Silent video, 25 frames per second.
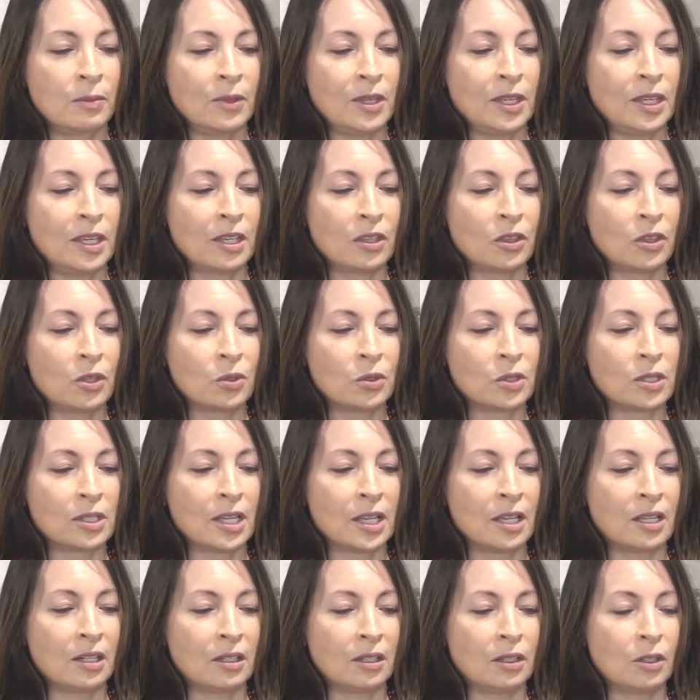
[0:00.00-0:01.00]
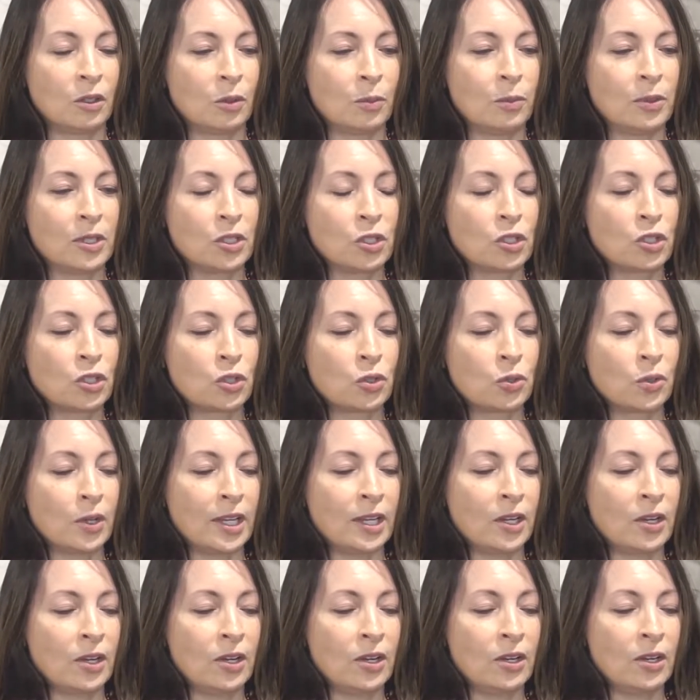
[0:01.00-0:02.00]
Get those on a little bit
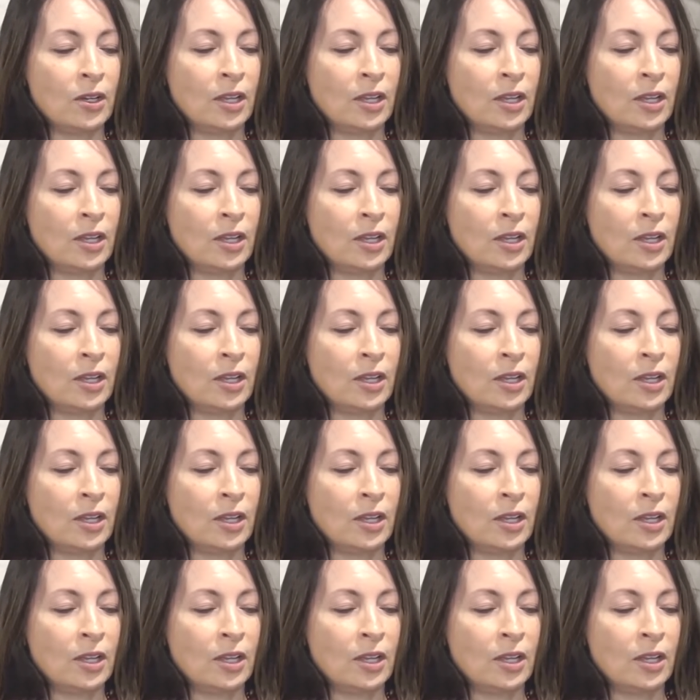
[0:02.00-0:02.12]
straighter.